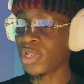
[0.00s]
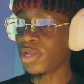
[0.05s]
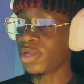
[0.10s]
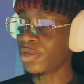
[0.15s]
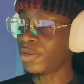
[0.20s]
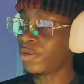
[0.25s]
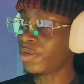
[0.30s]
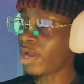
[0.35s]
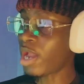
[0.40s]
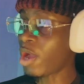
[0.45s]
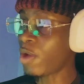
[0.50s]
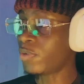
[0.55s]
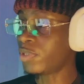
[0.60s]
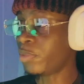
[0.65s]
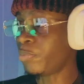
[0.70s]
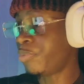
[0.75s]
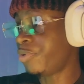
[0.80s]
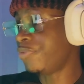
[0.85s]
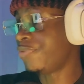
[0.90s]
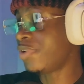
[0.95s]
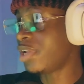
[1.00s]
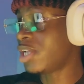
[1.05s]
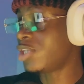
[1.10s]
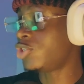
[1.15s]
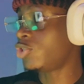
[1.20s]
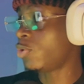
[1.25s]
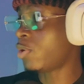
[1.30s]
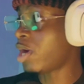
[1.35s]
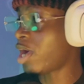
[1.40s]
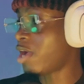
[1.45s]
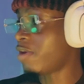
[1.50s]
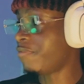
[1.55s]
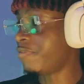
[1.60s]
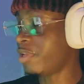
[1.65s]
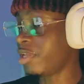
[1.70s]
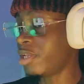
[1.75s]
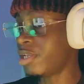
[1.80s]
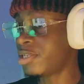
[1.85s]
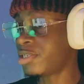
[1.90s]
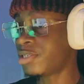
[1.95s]
Now, the privilege you have
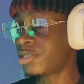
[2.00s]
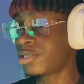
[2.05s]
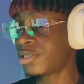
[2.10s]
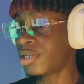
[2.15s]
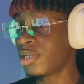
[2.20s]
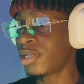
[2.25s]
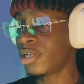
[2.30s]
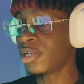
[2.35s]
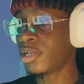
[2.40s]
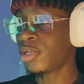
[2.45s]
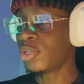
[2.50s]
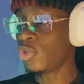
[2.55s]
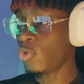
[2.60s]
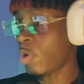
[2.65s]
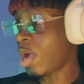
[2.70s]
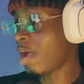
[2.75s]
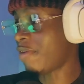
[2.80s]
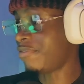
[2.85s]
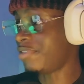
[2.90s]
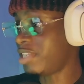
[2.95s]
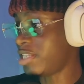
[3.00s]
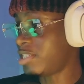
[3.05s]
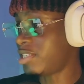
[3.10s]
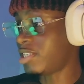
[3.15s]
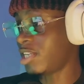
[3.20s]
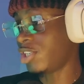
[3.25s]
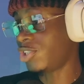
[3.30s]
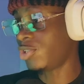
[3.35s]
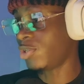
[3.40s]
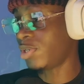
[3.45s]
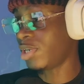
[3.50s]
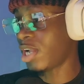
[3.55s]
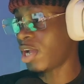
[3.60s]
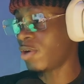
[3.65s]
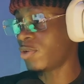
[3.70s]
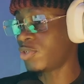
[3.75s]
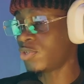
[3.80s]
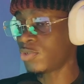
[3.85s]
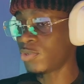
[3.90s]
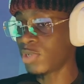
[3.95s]
is you have this session now
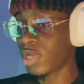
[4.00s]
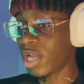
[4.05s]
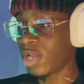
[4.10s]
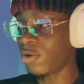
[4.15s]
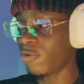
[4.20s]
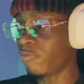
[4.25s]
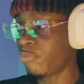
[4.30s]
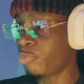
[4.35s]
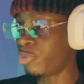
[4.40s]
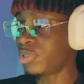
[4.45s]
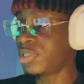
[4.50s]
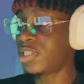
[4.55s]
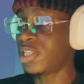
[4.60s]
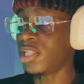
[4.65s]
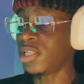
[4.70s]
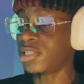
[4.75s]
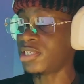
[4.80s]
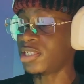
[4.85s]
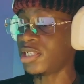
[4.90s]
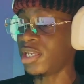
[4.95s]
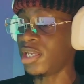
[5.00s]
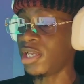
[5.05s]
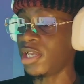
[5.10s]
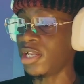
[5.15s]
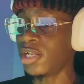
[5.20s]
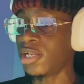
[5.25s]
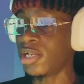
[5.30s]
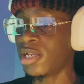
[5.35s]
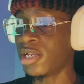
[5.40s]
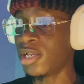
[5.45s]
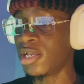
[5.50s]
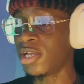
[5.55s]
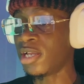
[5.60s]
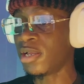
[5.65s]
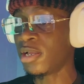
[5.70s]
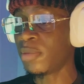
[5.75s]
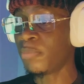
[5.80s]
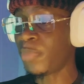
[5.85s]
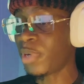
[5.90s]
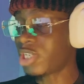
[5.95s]
to kind of put things in
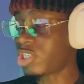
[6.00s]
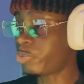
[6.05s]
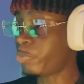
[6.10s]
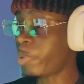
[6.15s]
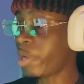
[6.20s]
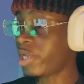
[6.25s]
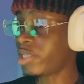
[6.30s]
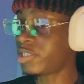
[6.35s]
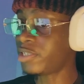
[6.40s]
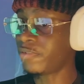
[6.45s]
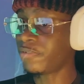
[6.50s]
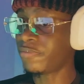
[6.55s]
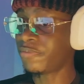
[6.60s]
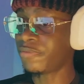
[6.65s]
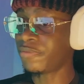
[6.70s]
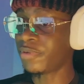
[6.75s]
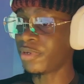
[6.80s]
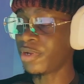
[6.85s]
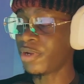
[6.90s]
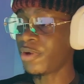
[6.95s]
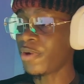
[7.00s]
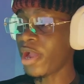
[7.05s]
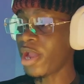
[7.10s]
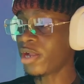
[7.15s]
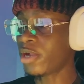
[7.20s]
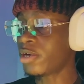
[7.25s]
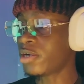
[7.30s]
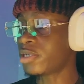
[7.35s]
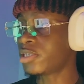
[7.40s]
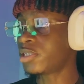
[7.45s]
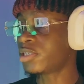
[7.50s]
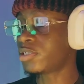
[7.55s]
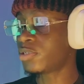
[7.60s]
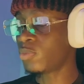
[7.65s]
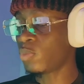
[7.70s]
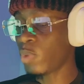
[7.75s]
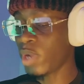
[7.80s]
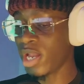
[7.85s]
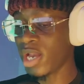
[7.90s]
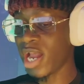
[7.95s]
perspective, right? Because
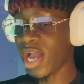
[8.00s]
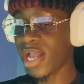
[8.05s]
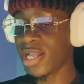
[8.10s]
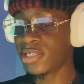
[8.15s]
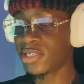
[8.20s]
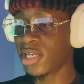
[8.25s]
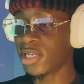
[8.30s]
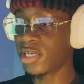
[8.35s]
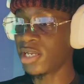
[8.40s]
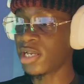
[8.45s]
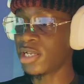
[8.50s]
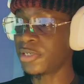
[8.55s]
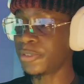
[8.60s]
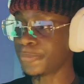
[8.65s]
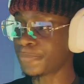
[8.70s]
when I started,